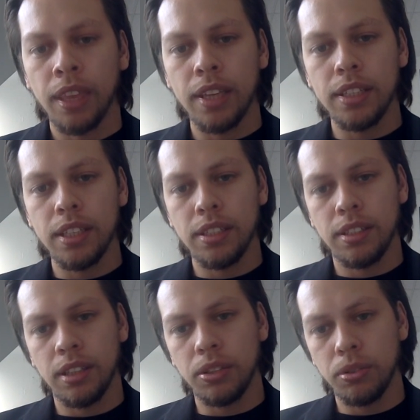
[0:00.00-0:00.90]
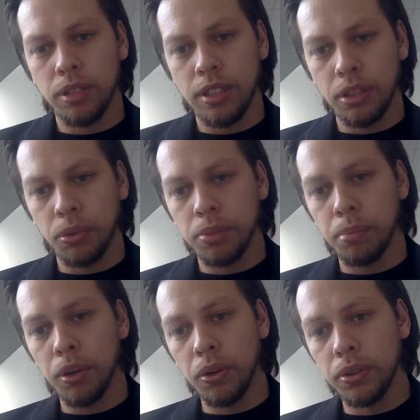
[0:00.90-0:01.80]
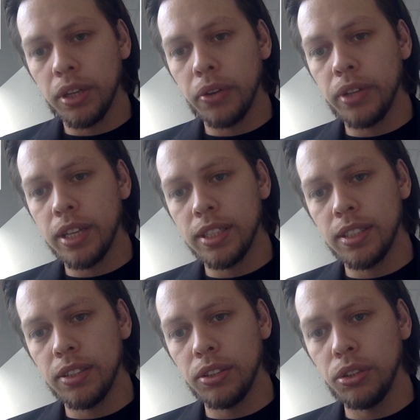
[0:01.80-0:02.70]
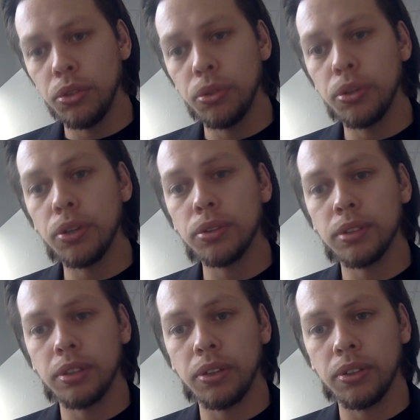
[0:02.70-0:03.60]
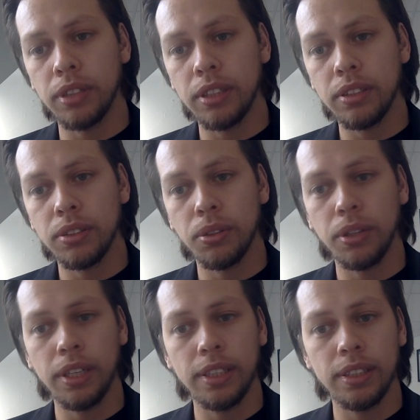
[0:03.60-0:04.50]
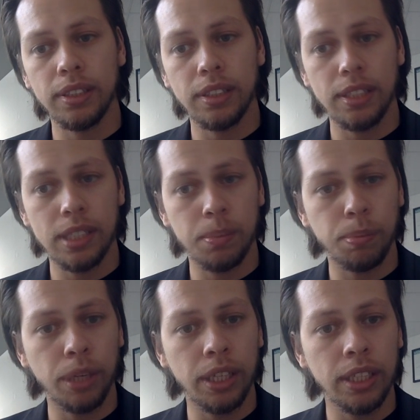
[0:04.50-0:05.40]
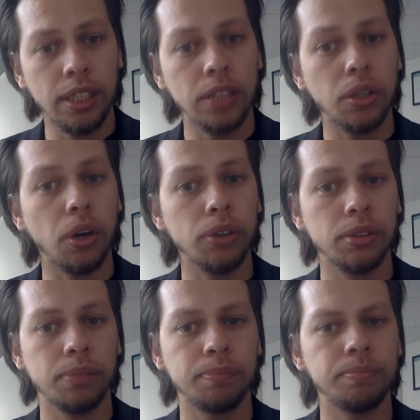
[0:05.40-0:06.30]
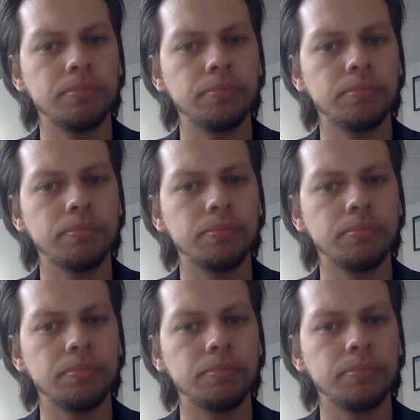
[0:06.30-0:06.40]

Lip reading: And it says the tree that was blown down has new growth on it, so it is spring, not autumn.